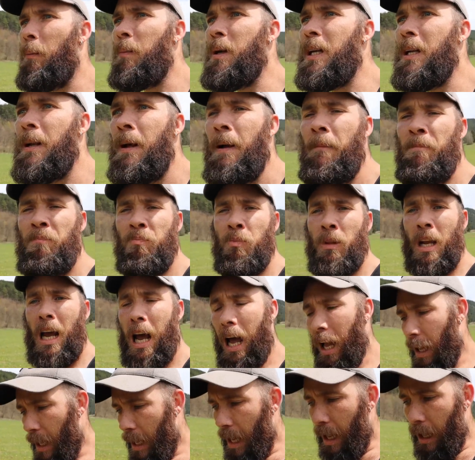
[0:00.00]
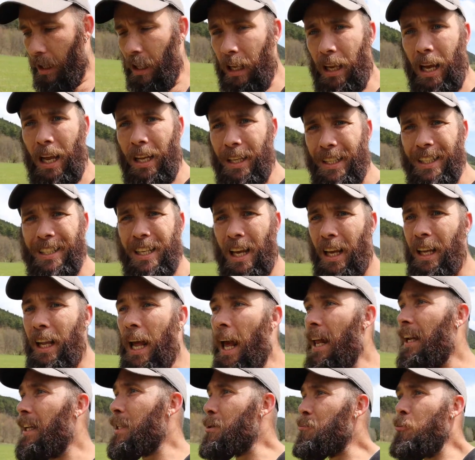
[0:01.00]
I mean,
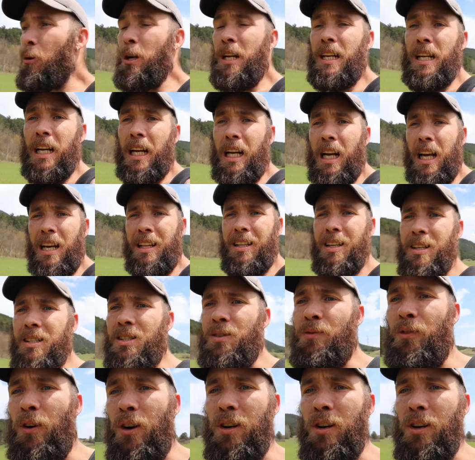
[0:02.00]
and it's pretty neglected as